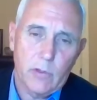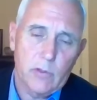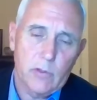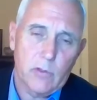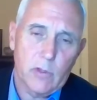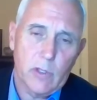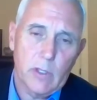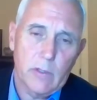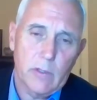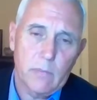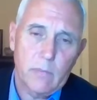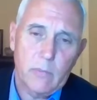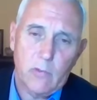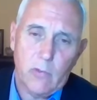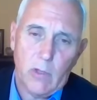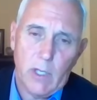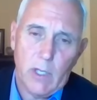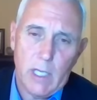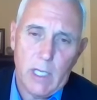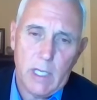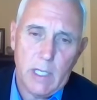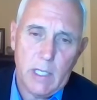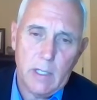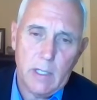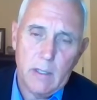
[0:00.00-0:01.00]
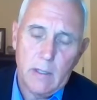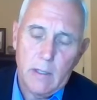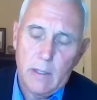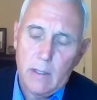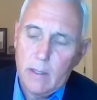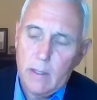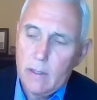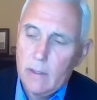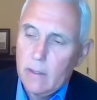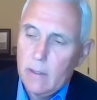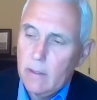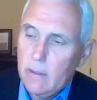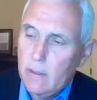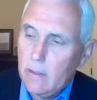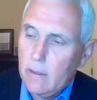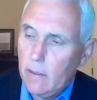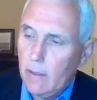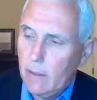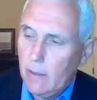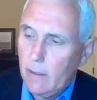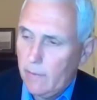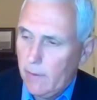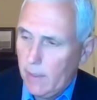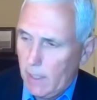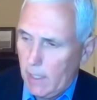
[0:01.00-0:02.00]
There's a saying
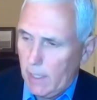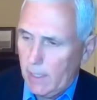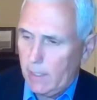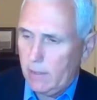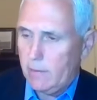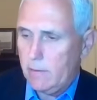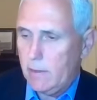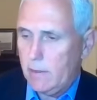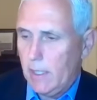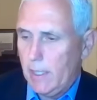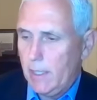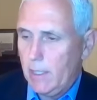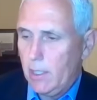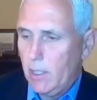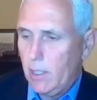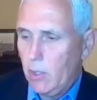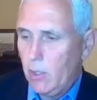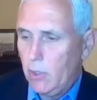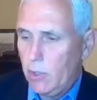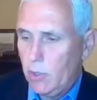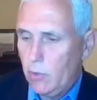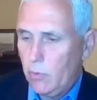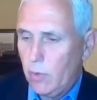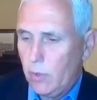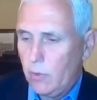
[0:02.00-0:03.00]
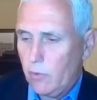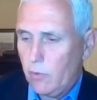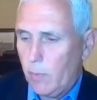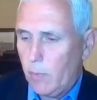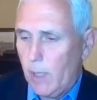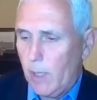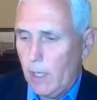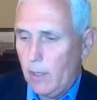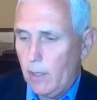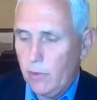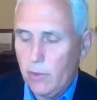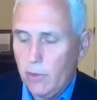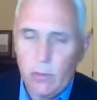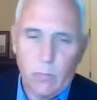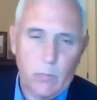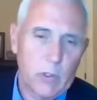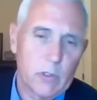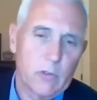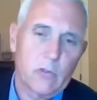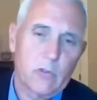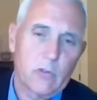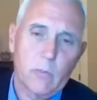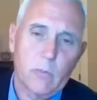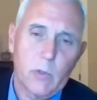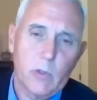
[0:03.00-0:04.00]
uh, that I, I know you aspire to the
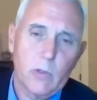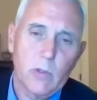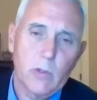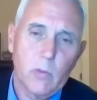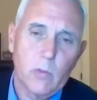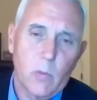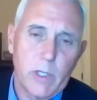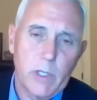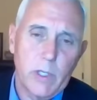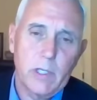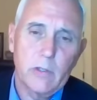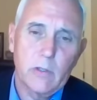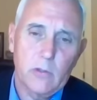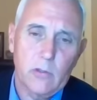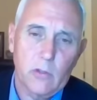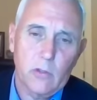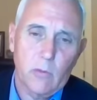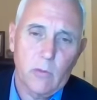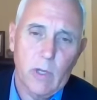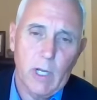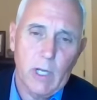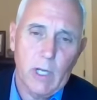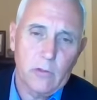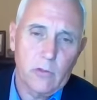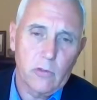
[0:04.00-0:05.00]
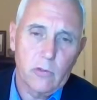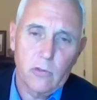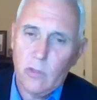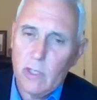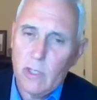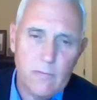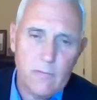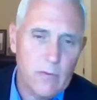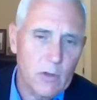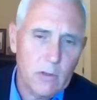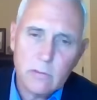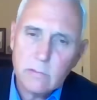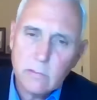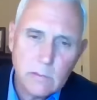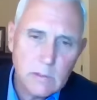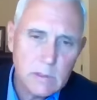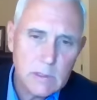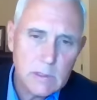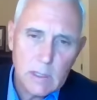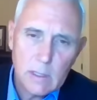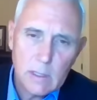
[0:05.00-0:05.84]
principle that weakness arouses evil,